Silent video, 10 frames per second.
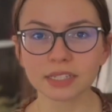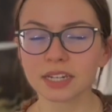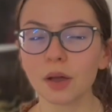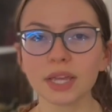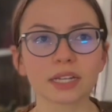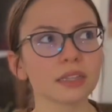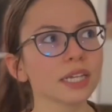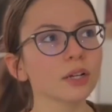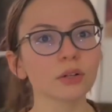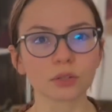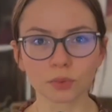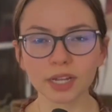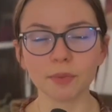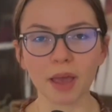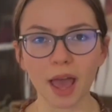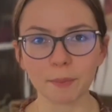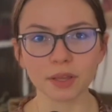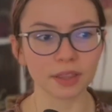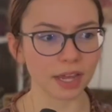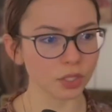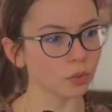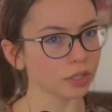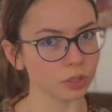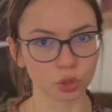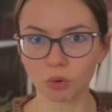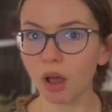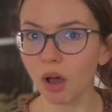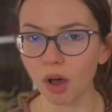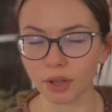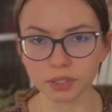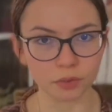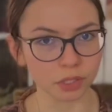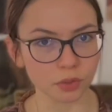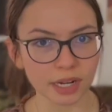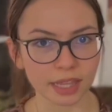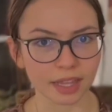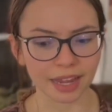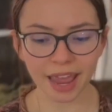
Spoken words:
is now a clear grid map that you can draw on, you can do anything,